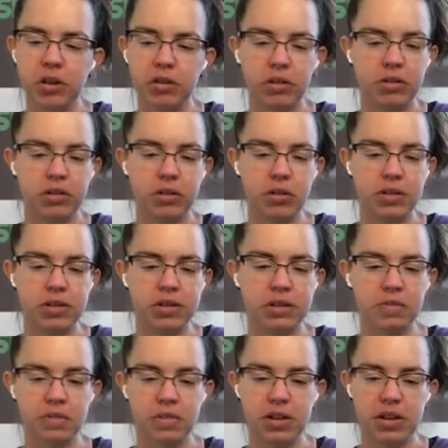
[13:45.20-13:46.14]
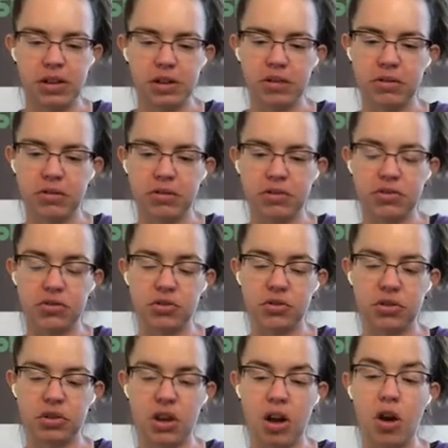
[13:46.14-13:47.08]
There was something else.
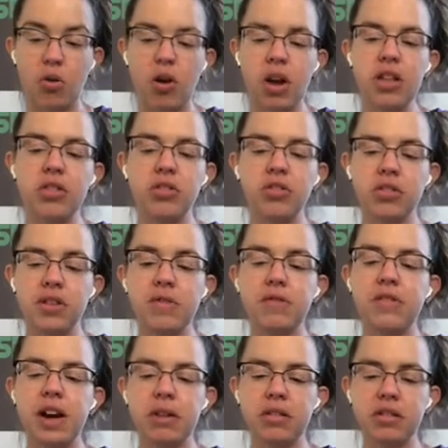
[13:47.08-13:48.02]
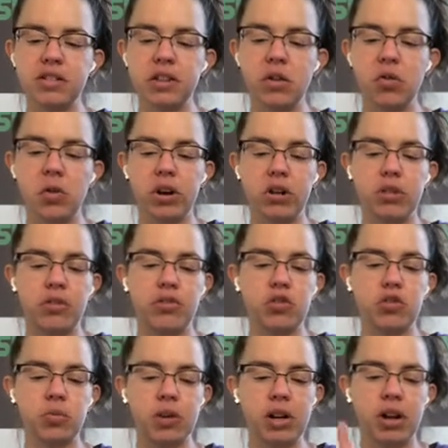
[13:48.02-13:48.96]
Oh, and sunflower seed oil and the
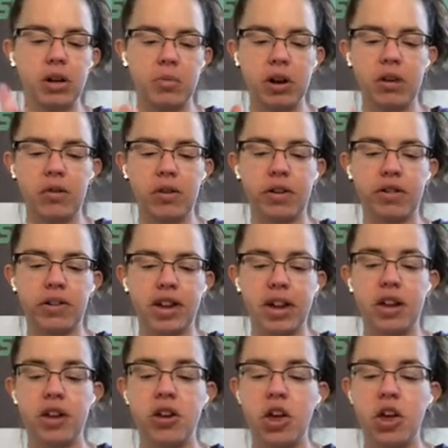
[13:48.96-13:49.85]
sweet almond oil, yeah.